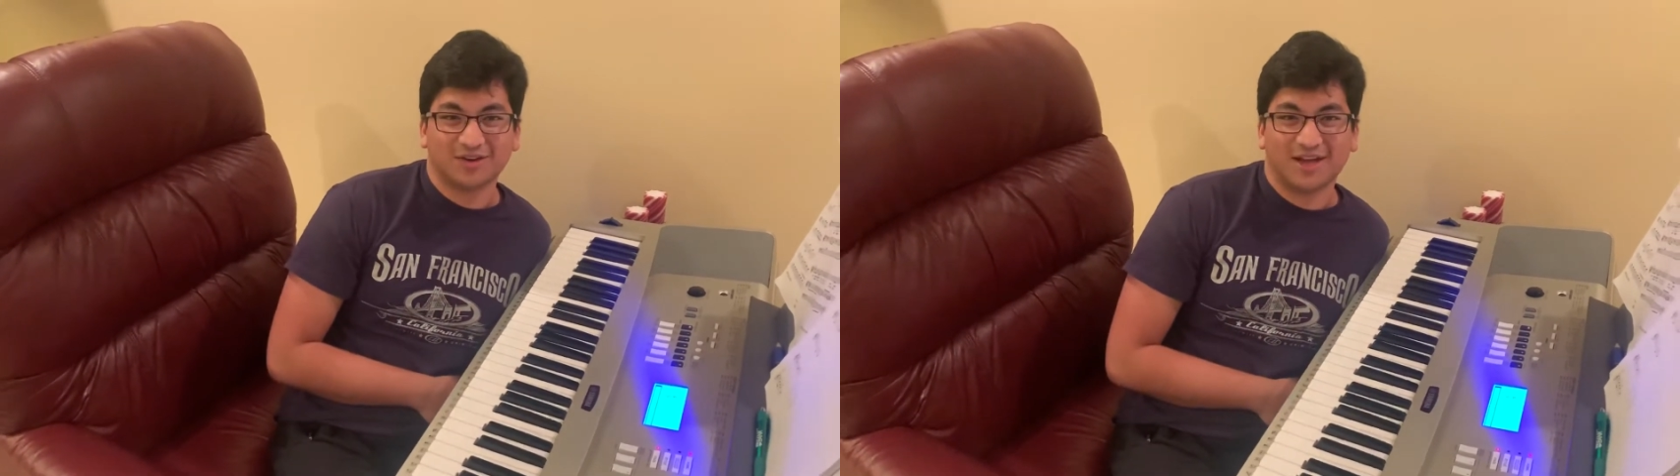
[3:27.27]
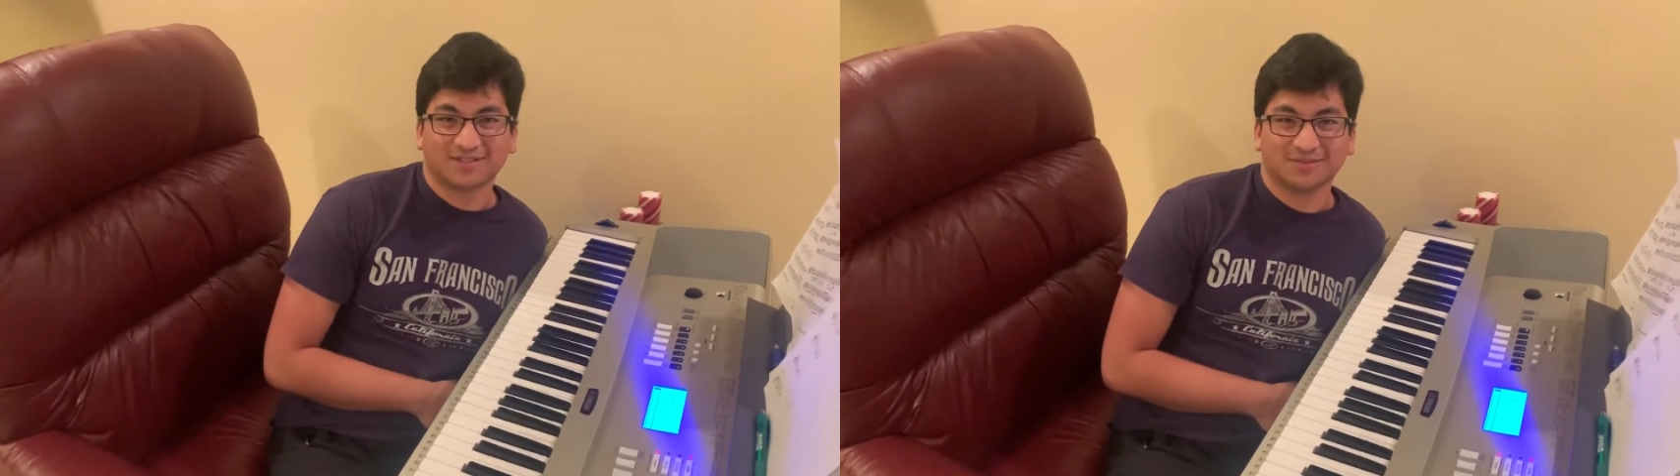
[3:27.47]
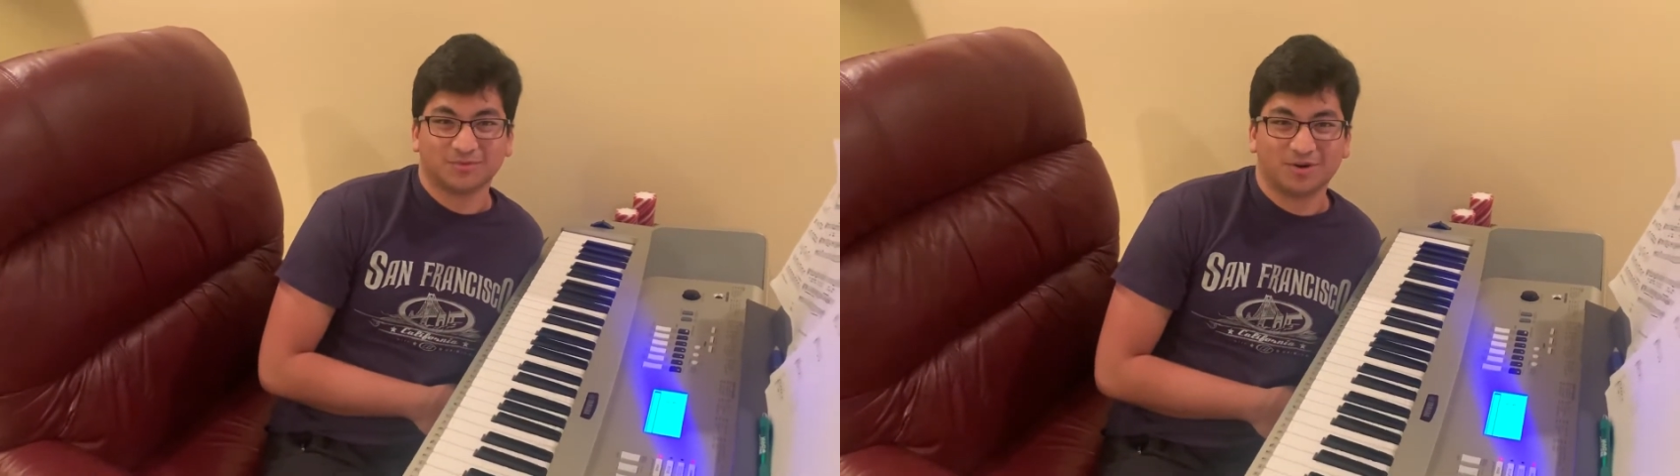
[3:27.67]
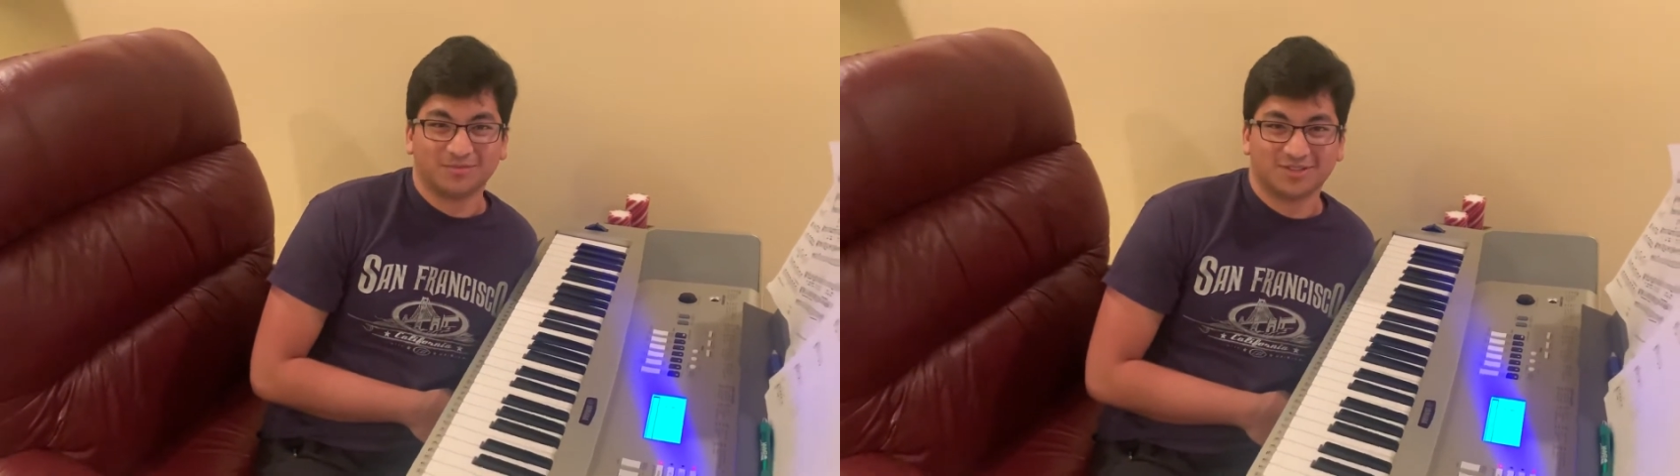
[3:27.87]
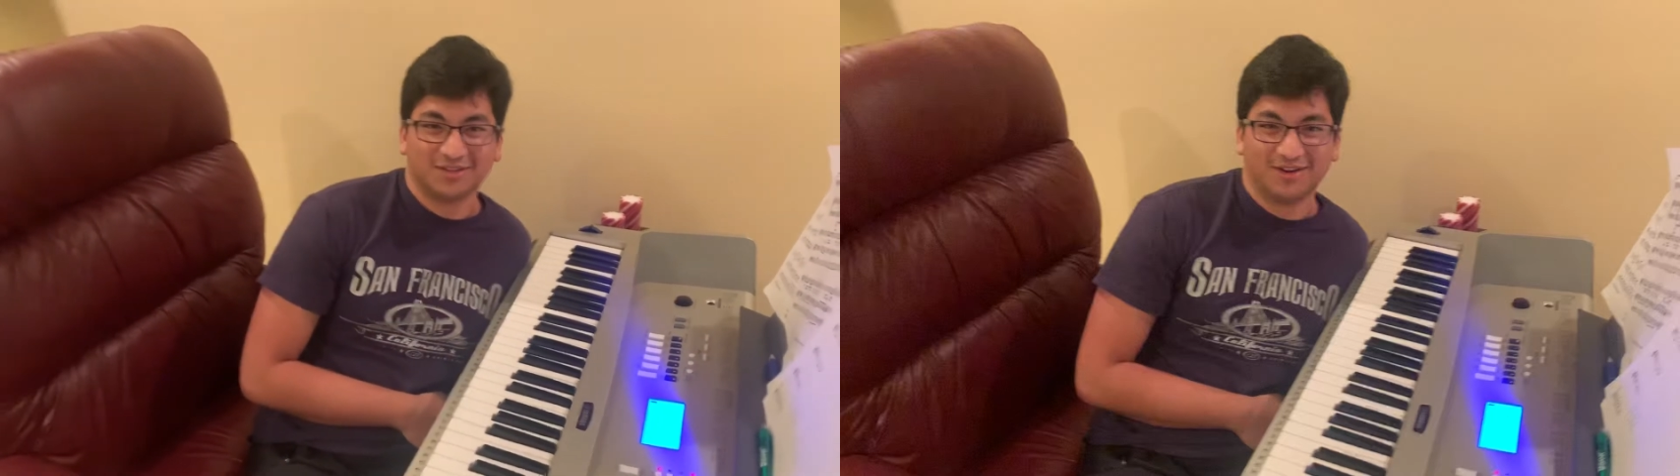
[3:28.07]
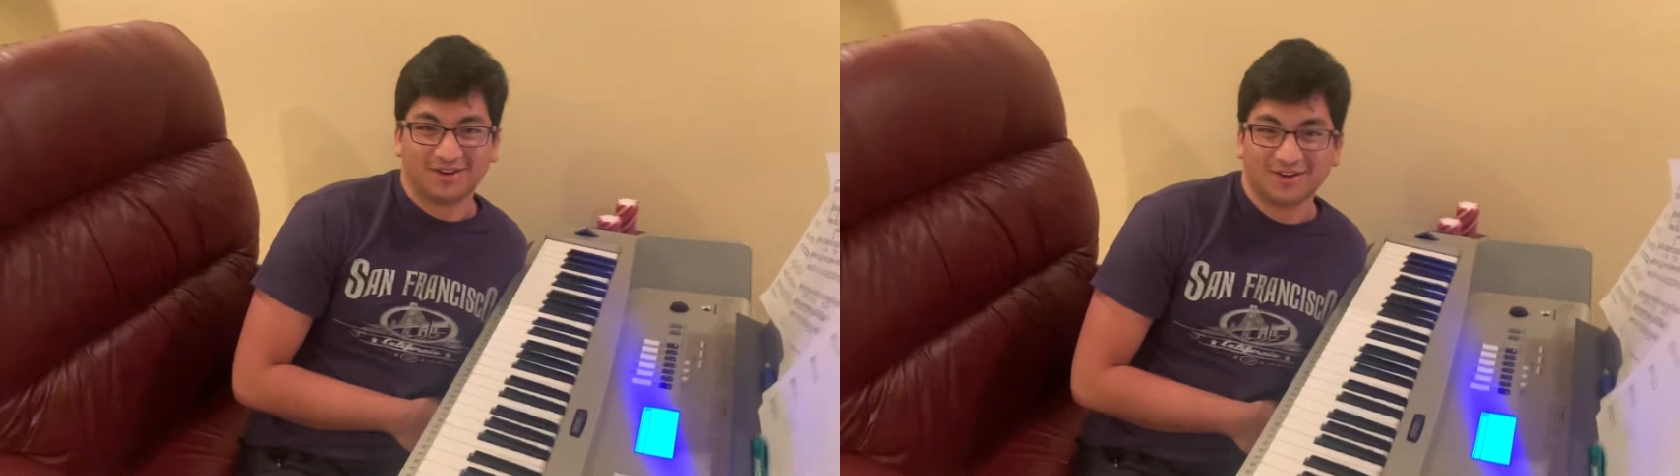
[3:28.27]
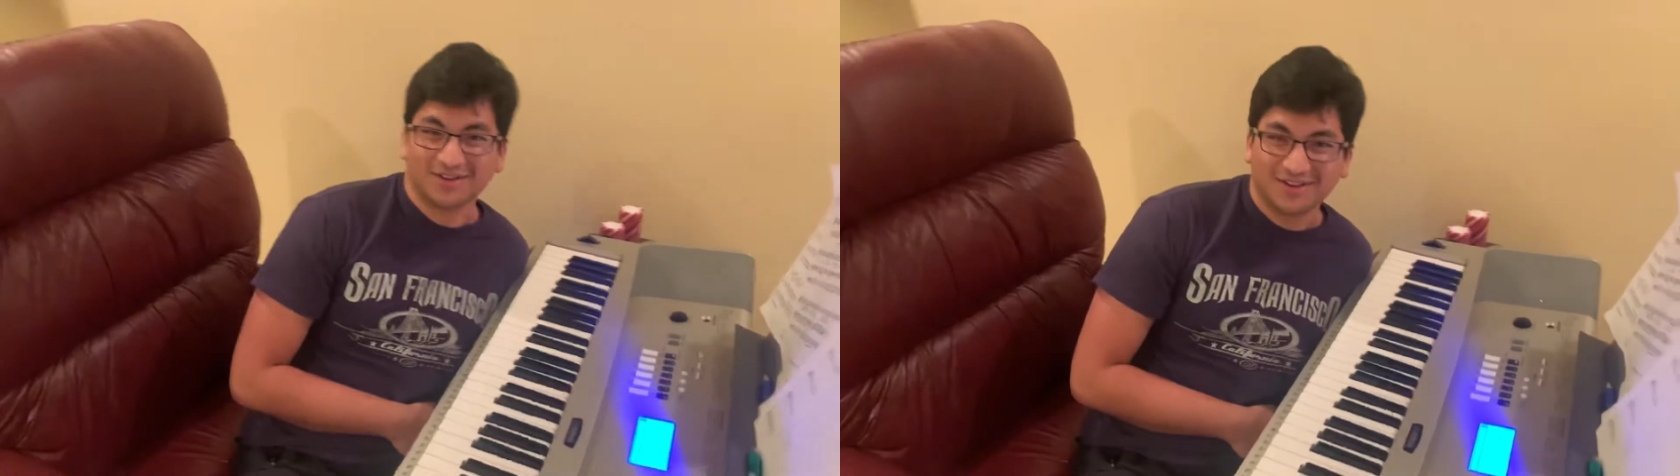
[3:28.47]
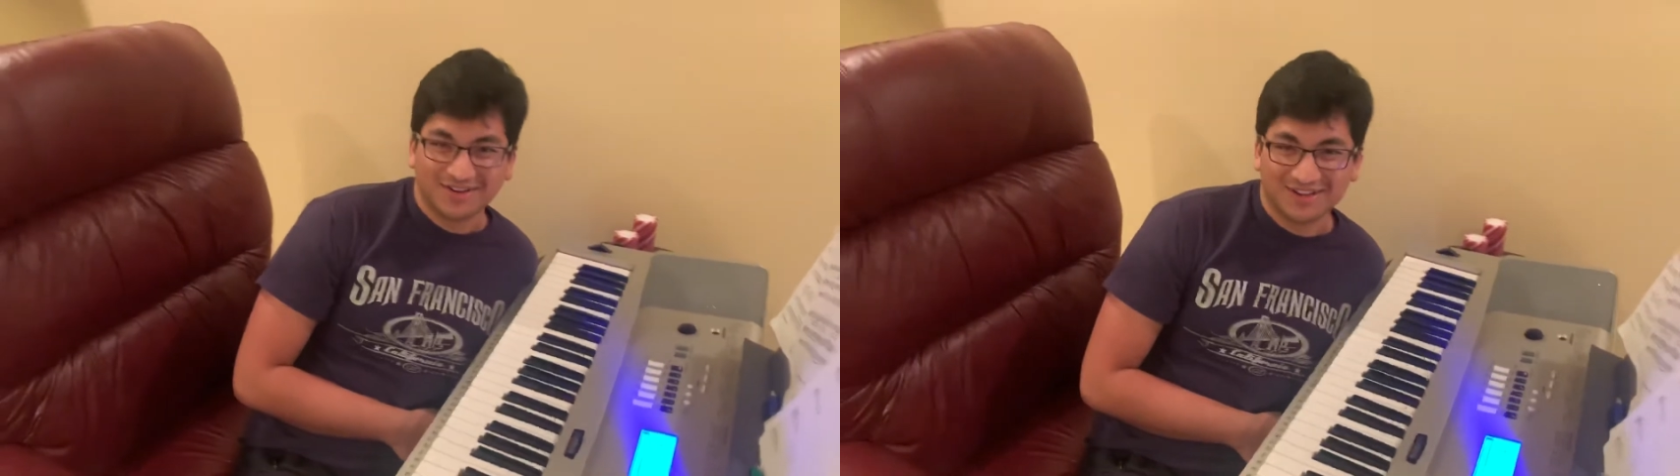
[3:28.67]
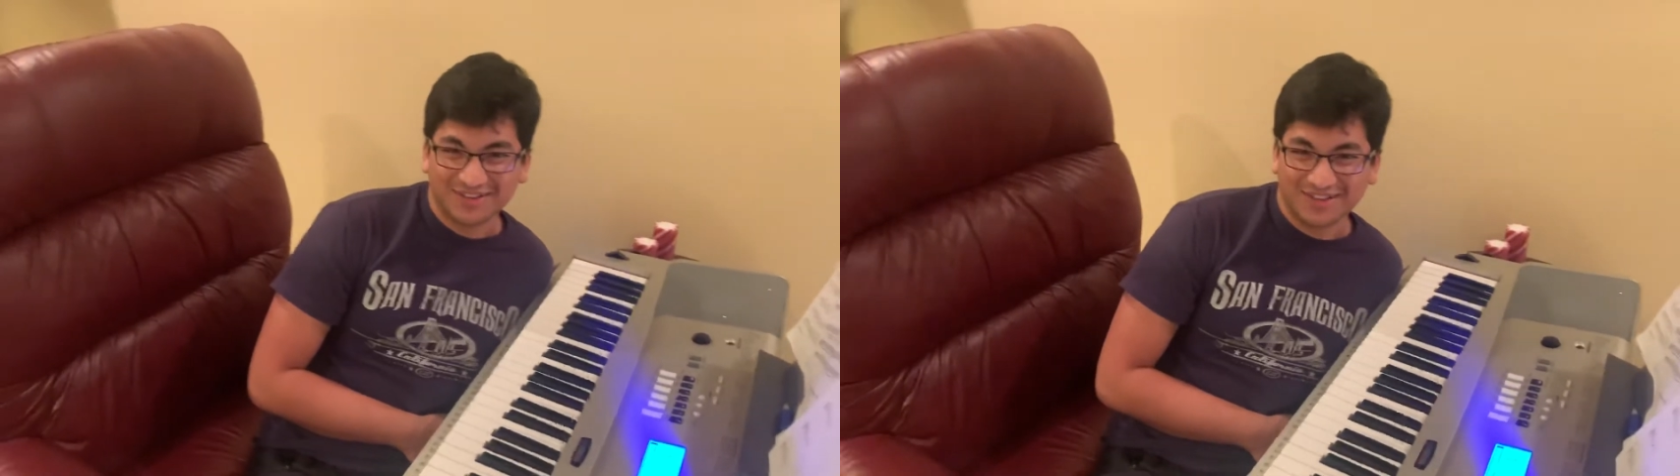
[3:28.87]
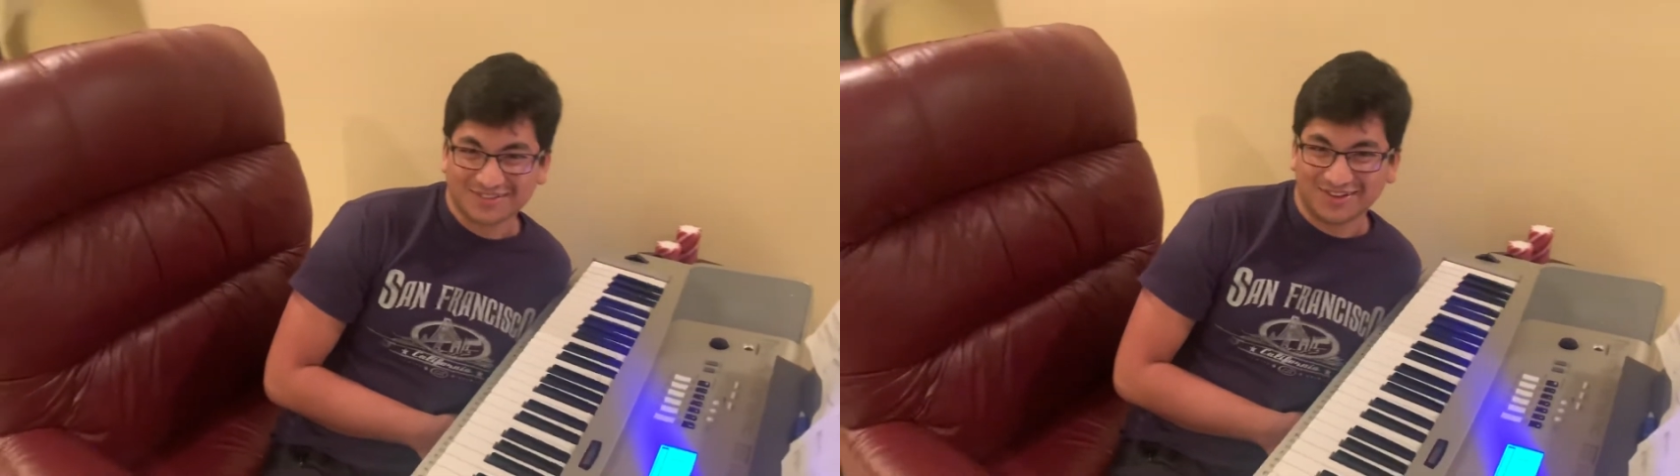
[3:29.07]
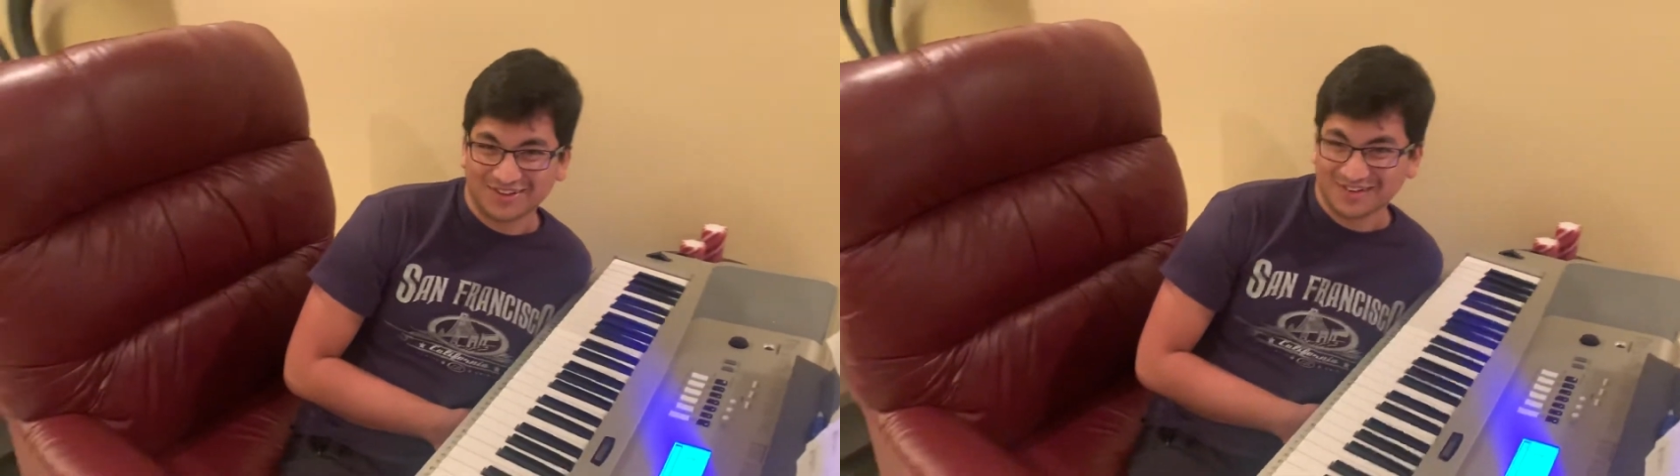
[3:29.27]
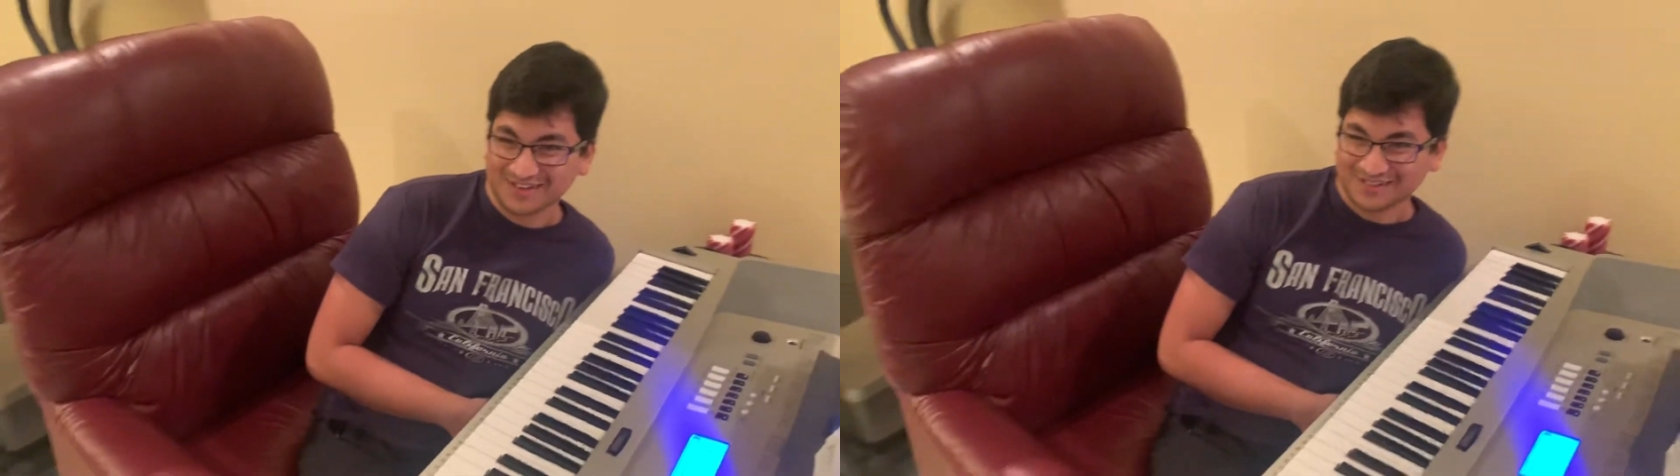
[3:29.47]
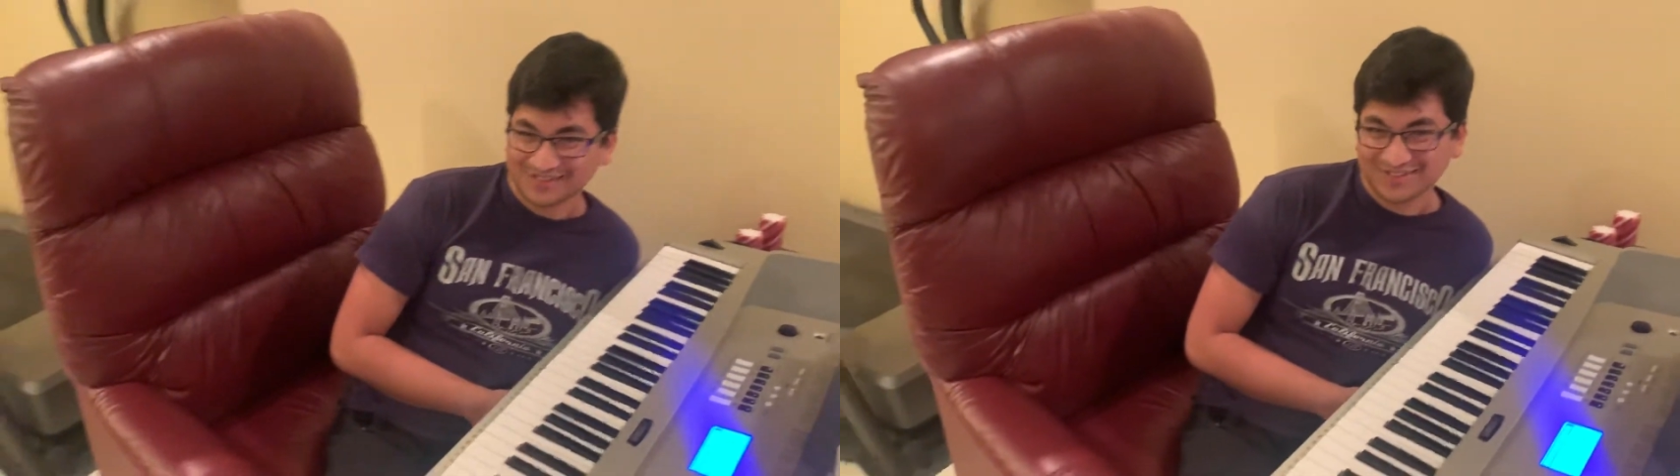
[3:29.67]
Add some drums in there, and that's all it is.